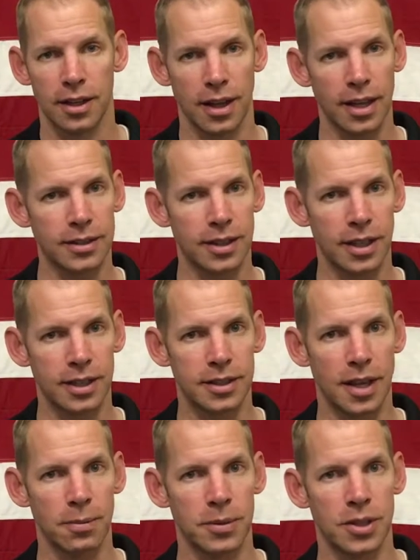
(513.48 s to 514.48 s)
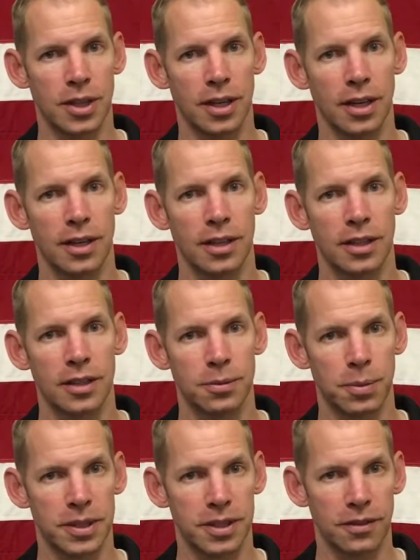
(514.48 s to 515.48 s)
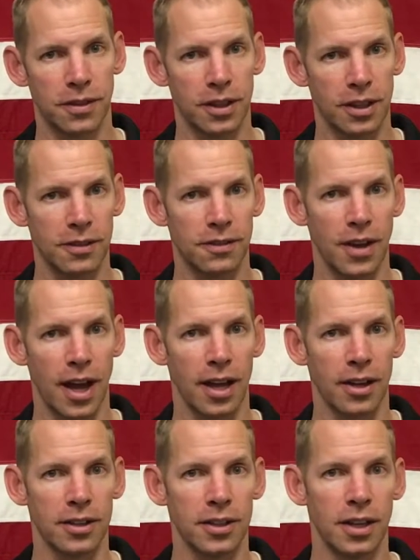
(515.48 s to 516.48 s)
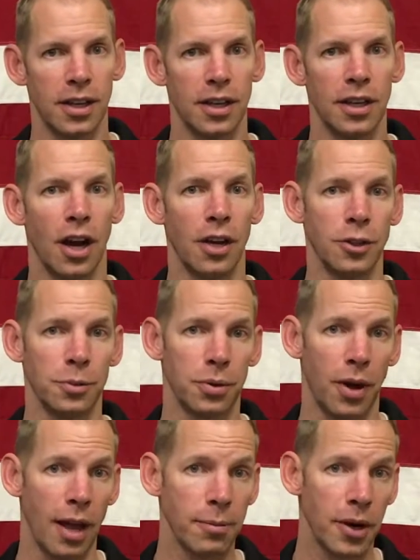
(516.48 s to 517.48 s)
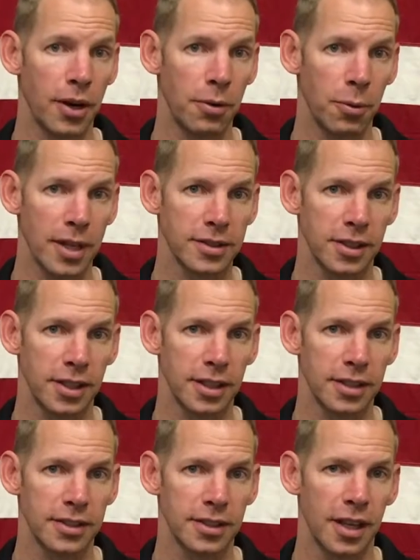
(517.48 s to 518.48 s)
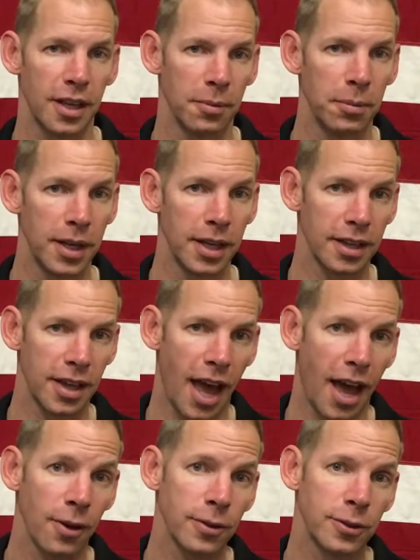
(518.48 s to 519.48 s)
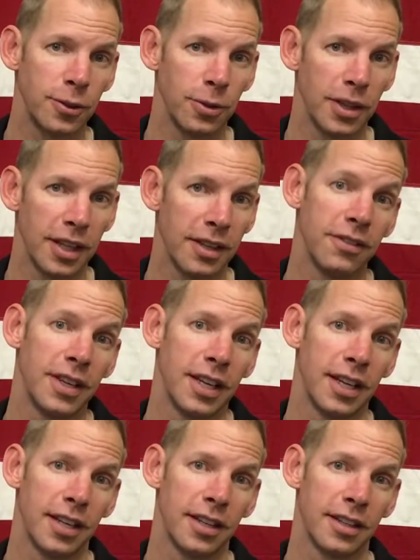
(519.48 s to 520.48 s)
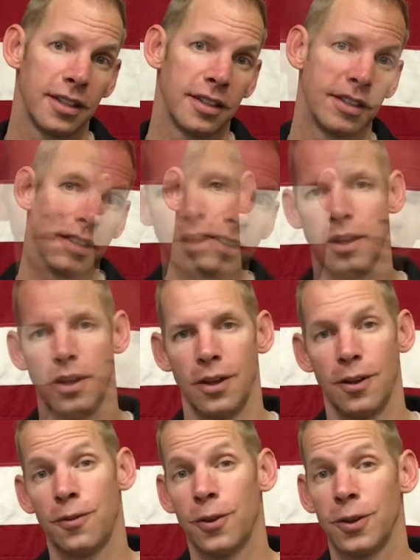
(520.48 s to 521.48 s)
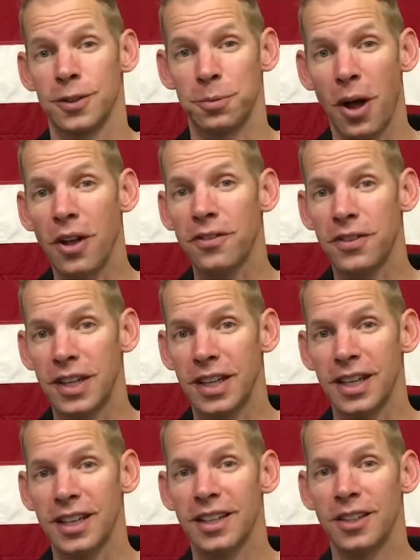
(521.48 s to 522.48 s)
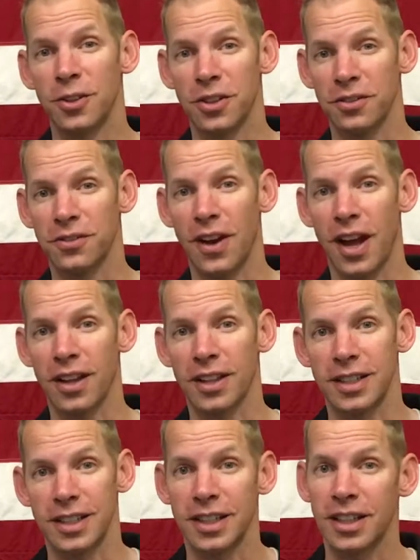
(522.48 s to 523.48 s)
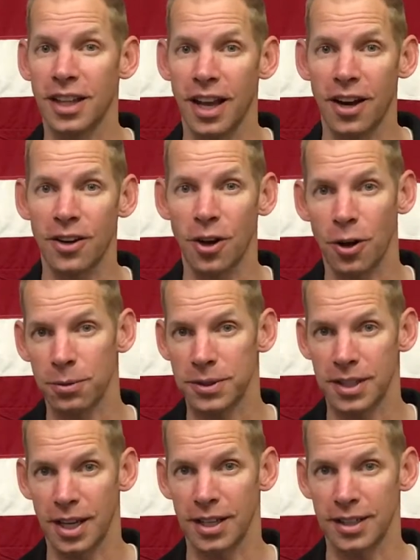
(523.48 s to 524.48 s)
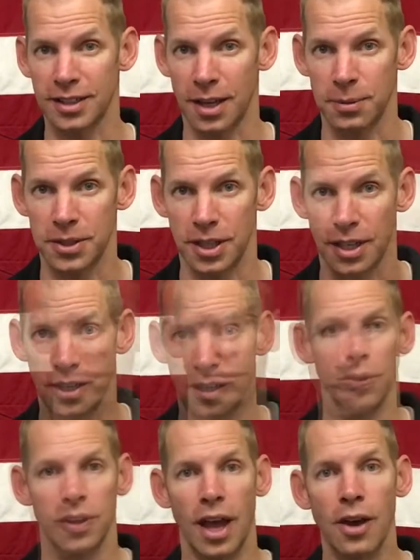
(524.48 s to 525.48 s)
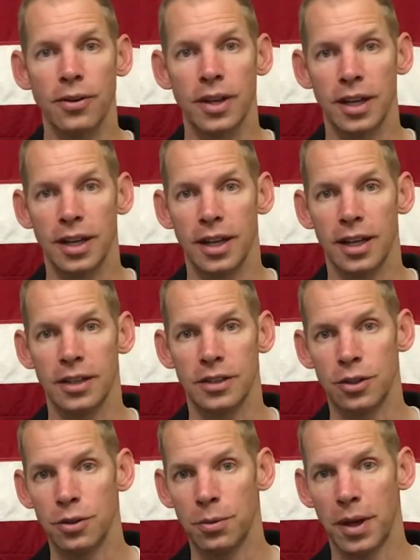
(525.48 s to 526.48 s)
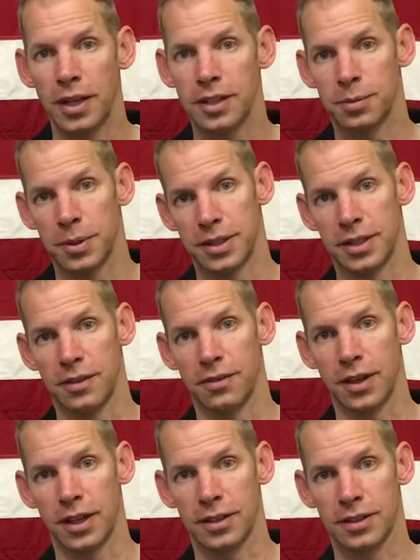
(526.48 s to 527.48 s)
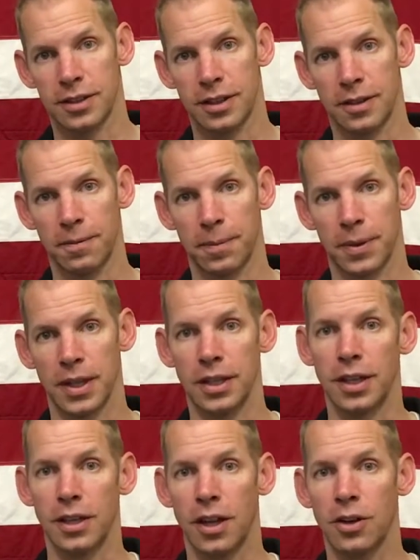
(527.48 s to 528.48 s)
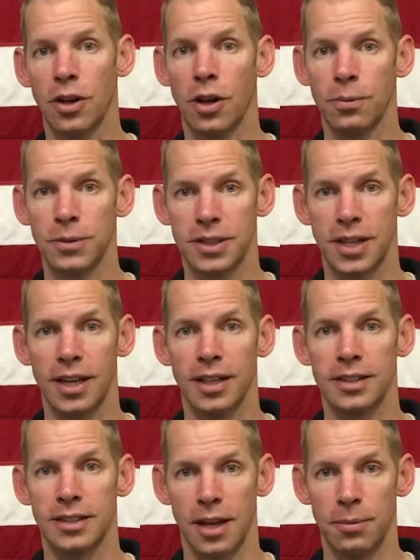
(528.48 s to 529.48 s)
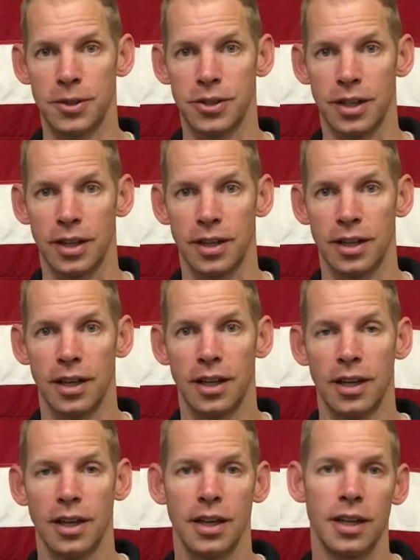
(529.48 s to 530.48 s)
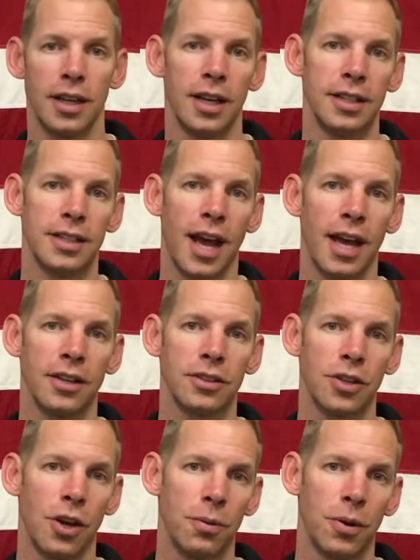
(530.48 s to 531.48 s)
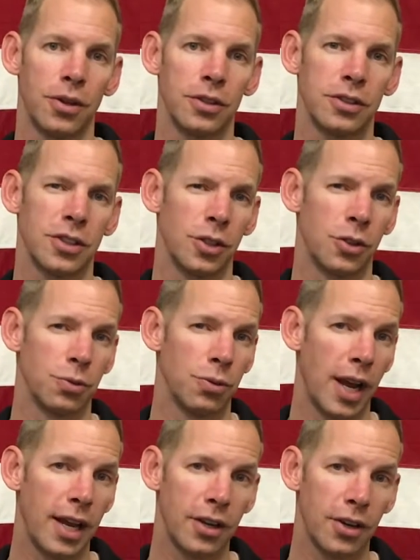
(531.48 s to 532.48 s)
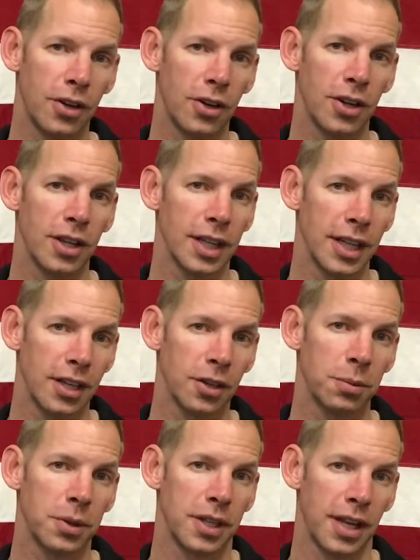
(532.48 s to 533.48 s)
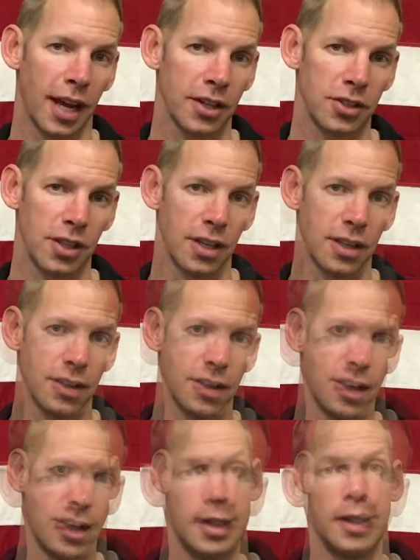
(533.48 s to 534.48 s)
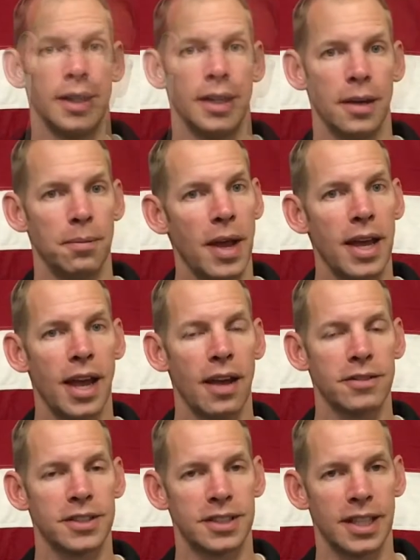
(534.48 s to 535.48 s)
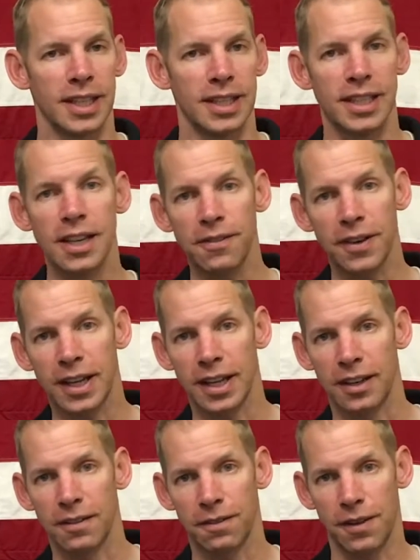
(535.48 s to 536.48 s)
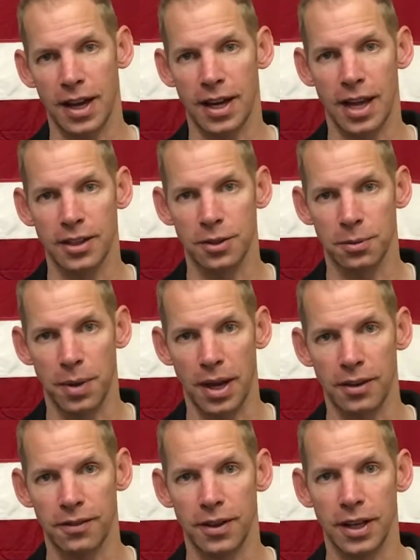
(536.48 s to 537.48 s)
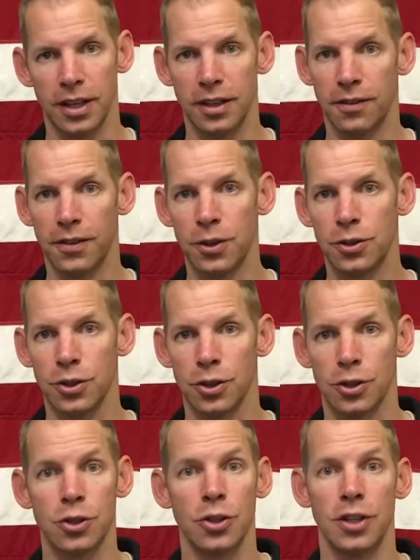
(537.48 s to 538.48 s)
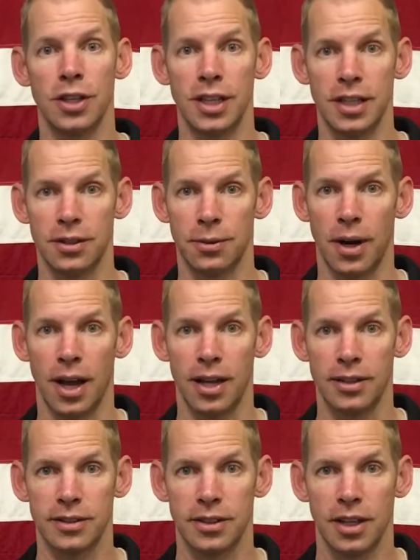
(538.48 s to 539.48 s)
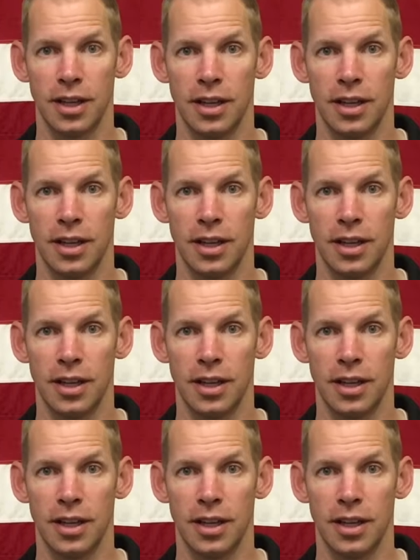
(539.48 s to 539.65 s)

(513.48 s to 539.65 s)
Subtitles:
That's an exemption specifically filed on your primary residence, meaning the house you live in. For a small fee, you can file a declared homestead exemption. Without getting into too many specifics, the declared homestead exemption entitles homeowners to greater legal protection. It may have significant financial benefit in the future should the need arise.